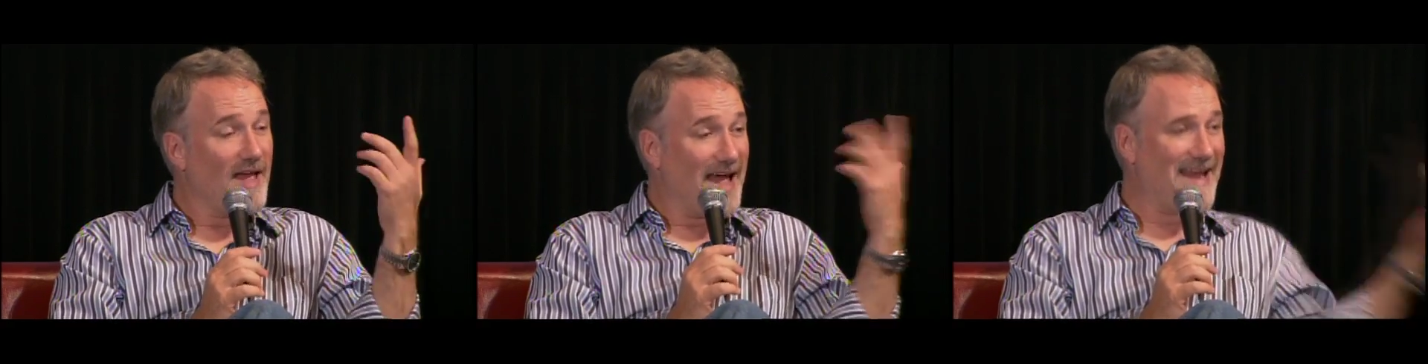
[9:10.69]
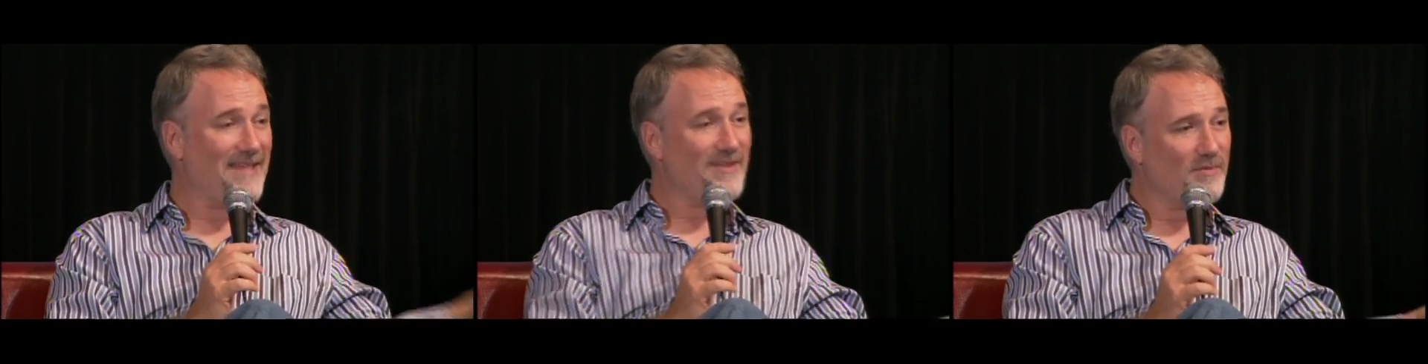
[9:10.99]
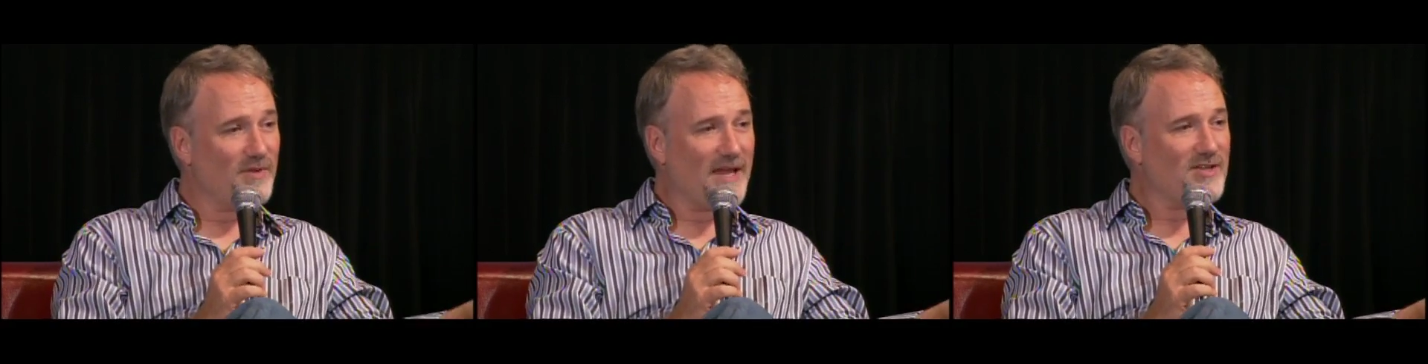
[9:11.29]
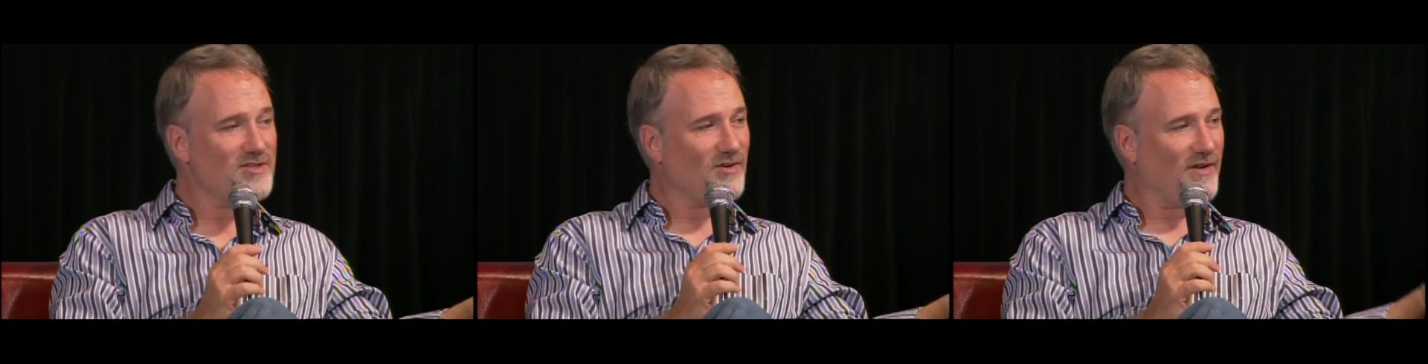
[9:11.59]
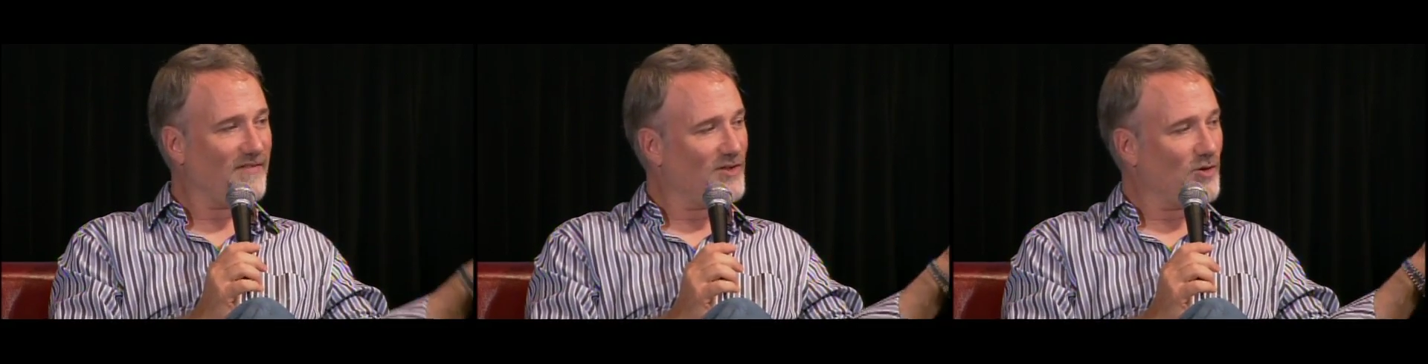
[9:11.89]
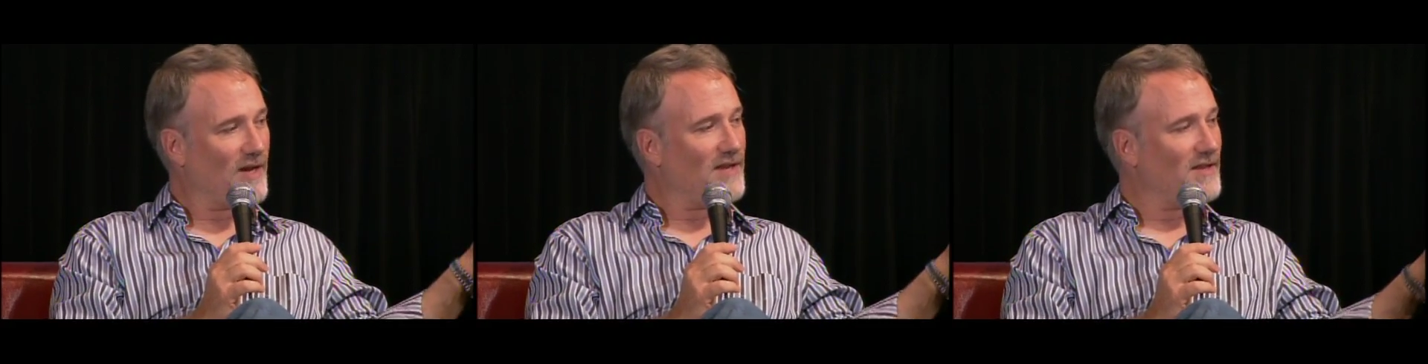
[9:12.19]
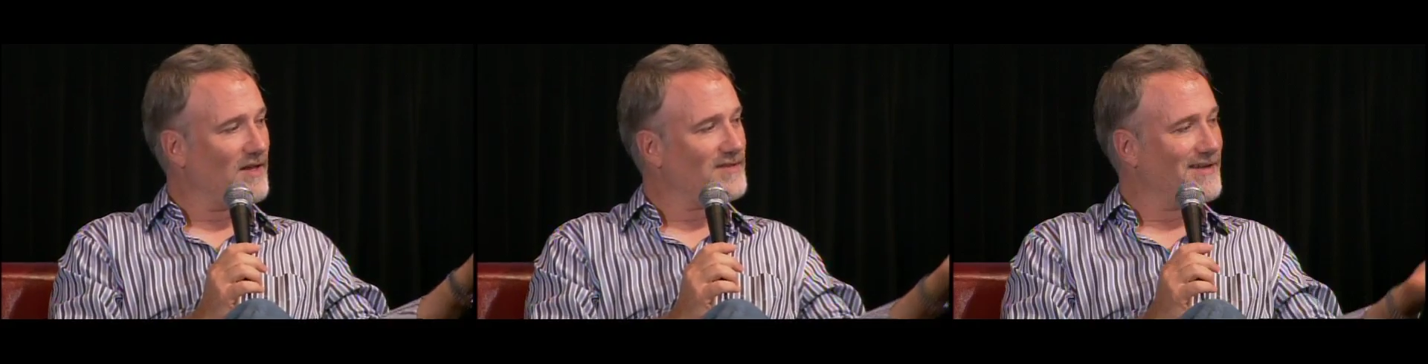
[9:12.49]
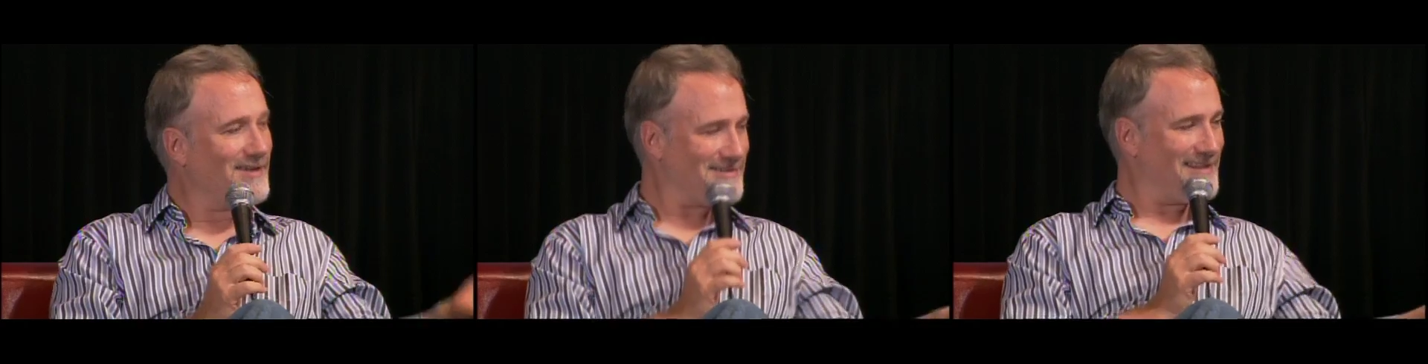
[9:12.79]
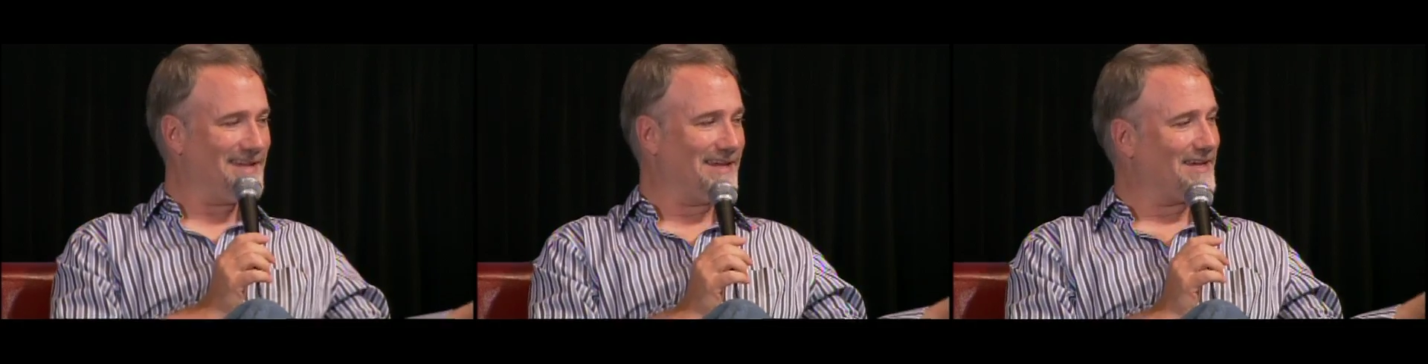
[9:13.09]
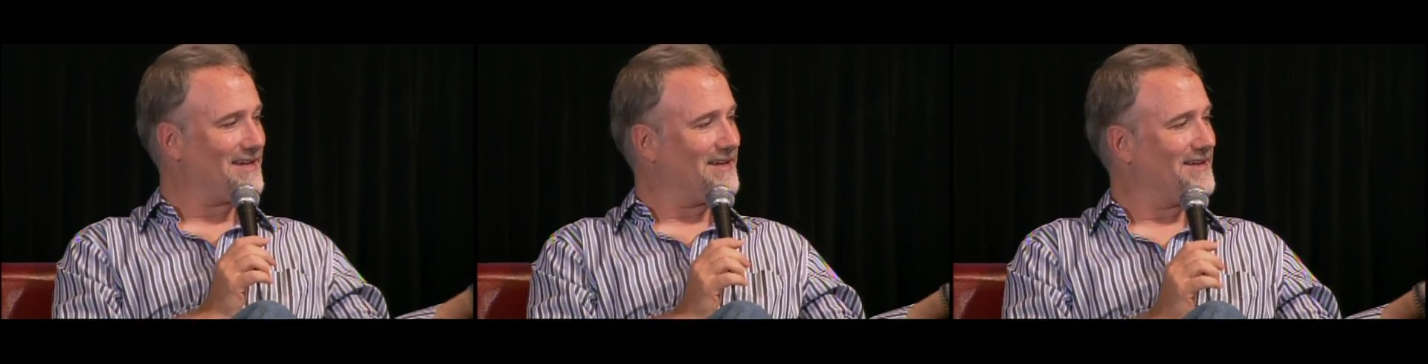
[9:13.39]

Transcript: and now the agents don't even have to do anything. It's like, here's a link.